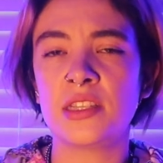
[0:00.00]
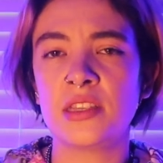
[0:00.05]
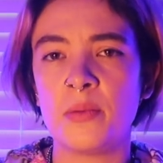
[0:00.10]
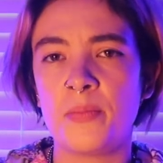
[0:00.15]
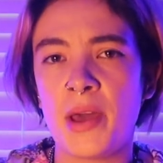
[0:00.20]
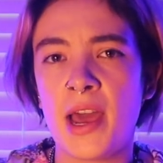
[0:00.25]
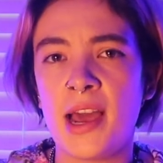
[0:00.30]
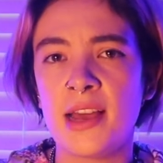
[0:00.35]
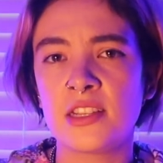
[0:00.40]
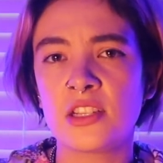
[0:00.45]
in the
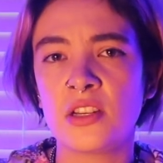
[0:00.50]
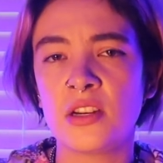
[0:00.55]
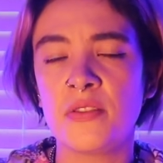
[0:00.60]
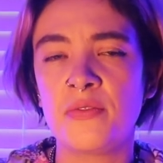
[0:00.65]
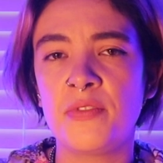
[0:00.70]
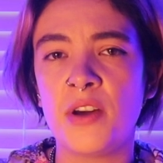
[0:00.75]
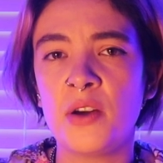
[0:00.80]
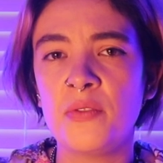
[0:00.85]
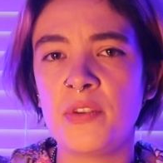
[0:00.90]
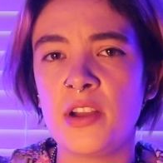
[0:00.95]
past could
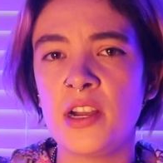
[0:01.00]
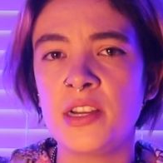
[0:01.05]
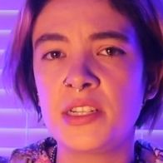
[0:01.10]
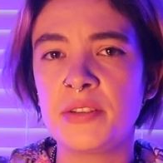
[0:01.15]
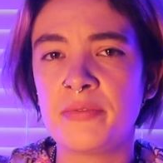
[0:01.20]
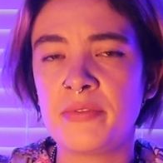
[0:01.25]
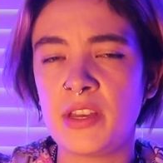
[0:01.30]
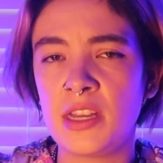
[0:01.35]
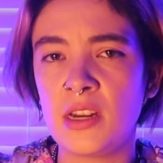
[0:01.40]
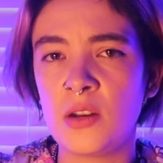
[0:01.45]
have felt very
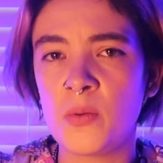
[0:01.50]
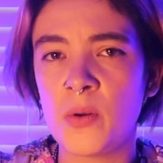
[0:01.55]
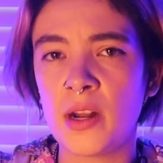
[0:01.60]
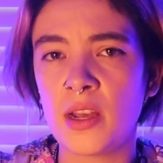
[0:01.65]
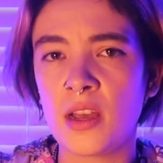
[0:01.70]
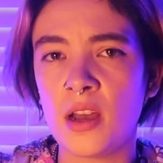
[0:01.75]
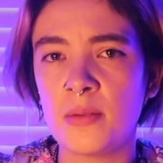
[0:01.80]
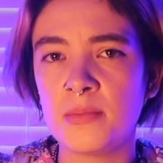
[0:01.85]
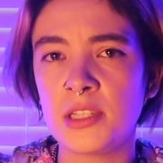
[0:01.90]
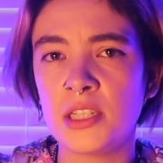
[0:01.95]
defeated when
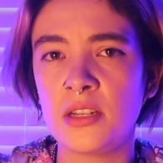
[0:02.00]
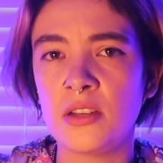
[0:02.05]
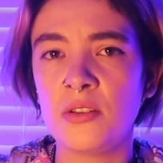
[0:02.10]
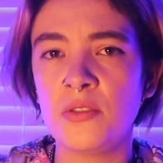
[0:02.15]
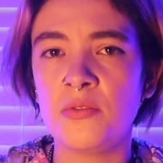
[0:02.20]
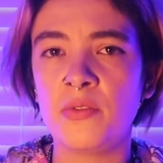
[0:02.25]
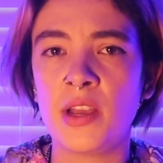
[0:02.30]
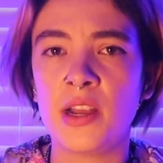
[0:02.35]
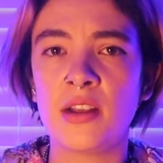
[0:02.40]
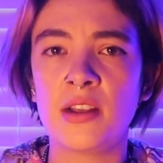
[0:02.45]
it comes to
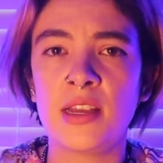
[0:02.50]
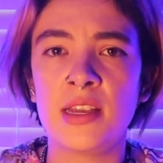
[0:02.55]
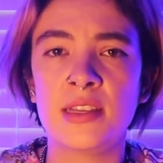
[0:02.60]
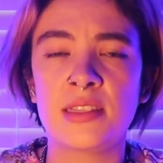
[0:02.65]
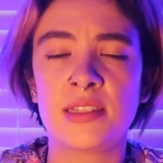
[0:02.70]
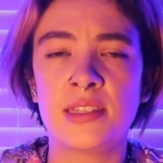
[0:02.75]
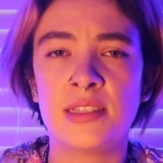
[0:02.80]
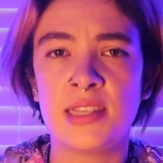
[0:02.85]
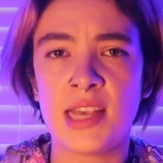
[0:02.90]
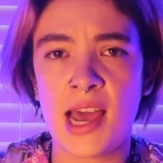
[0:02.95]
you, very
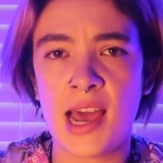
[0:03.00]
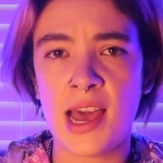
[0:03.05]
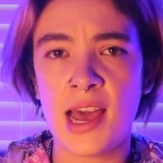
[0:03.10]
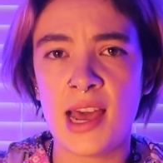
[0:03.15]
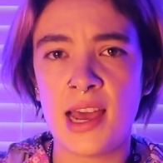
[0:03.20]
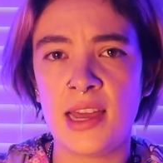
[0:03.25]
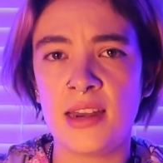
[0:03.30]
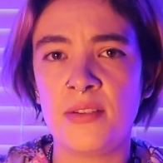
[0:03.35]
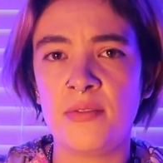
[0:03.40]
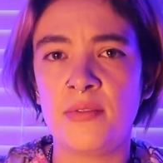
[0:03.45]

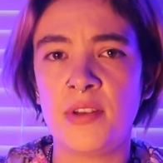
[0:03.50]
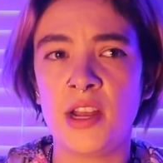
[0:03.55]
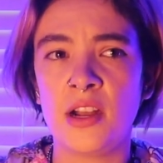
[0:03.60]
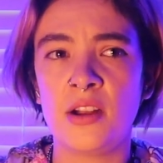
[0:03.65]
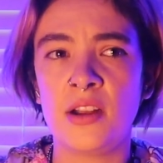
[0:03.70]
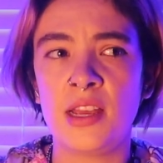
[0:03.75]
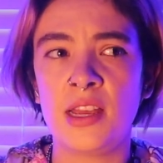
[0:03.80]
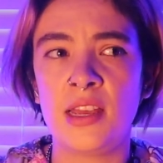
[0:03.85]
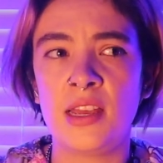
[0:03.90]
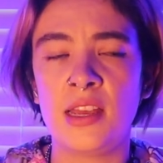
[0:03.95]
sad,
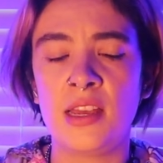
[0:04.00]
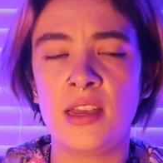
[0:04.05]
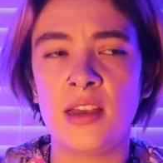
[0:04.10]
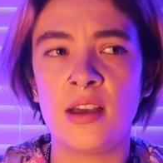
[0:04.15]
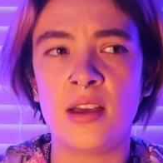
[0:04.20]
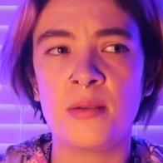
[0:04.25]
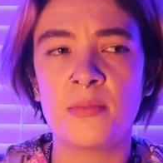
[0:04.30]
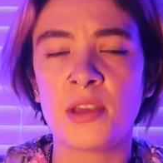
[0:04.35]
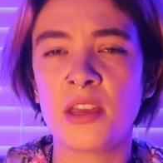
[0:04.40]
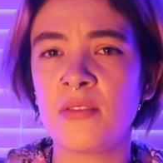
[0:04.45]
very
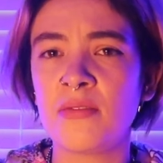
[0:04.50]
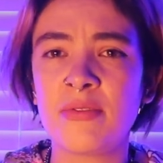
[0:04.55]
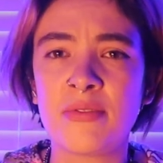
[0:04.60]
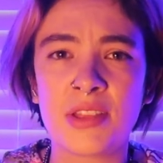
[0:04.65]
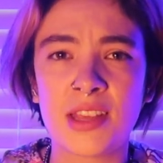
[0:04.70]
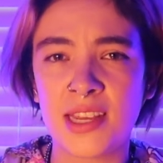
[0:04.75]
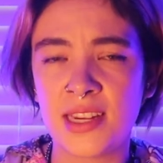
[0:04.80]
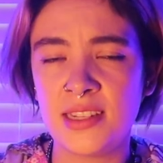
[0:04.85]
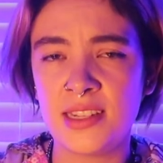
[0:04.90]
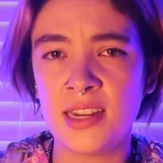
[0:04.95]

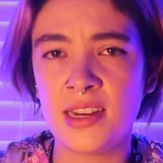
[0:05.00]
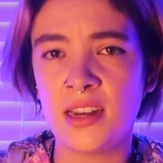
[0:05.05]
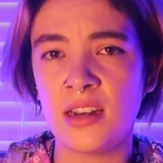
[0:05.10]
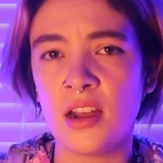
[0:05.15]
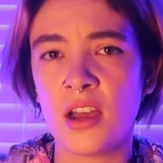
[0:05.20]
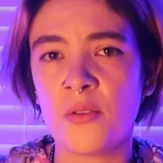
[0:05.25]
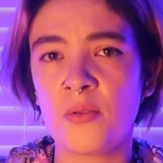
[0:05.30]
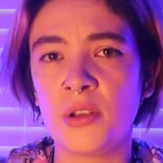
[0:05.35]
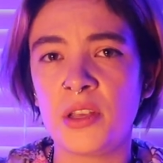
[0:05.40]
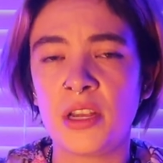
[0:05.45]
conflicted, and
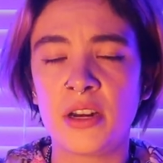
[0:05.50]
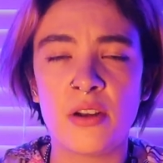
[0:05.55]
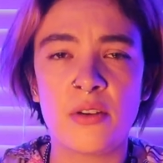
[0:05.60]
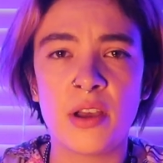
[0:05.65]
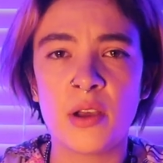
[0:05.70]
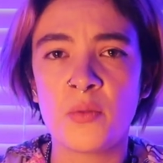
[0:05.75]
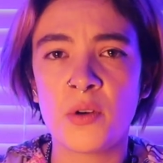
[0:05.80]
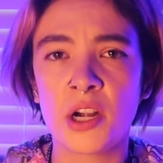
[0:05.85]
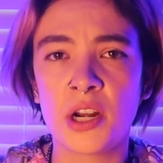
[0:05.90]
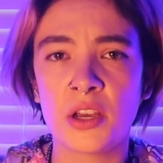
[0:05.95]
not really
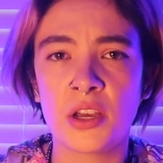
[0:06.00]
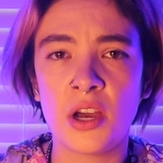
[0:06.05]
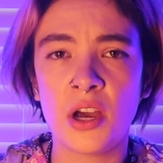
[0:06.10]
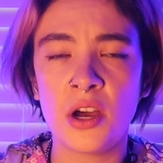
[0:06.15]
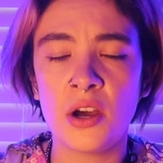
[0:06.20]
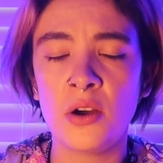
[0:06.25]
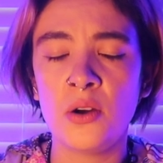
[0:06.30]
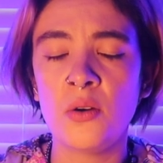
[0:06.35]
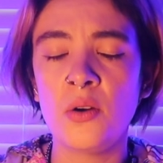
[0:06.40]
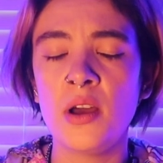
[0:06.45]
knowing where to
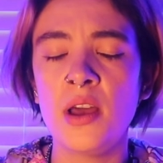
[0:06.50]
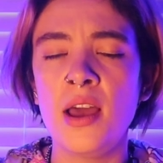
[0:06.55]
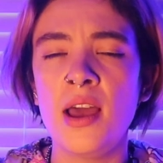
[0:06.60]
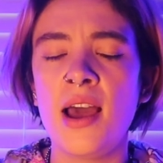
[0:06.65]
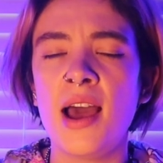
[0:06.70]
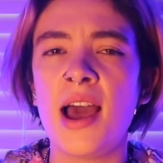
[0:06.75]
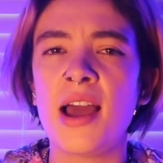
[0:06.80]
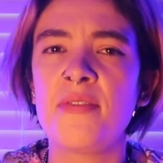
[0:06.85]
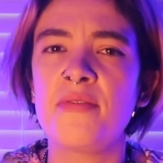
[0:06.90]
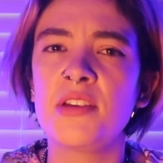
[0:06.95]
go.
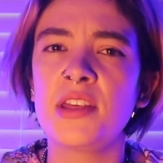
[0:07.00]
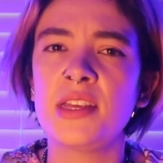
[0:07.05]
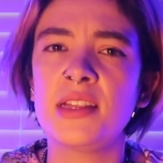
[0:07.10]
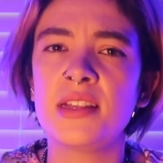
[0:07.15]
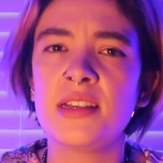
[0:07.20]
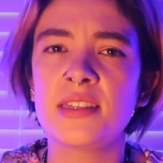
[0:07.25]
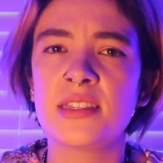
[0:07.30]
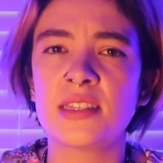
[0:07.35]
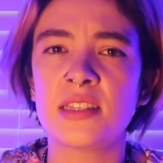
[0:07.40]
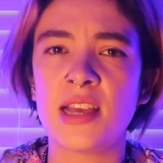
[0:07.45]
I feel like
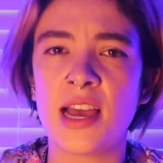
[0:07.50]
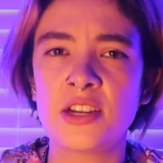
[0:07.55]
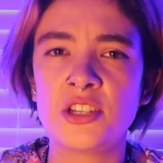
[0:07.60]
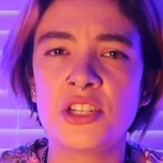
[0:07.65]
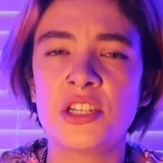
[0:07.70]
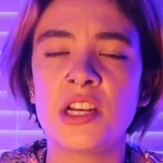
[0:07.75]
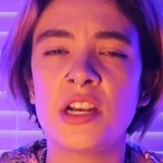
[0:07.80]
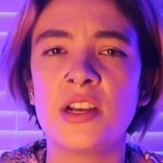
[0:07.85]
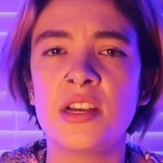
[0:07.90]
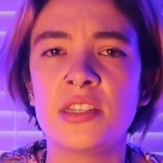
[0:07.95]
this
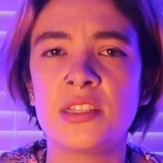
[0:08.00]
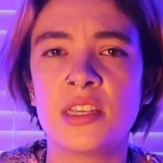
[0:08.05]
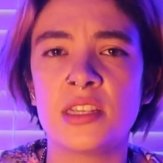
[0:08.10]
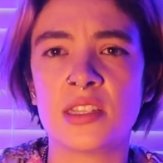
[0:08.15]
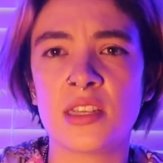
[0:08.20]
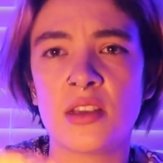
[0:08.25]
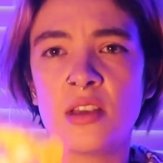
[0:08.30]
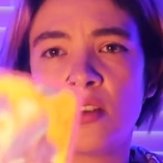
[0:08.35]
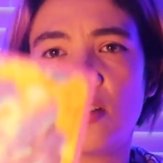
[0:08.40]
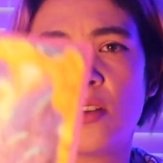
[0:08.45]
Sagittarius is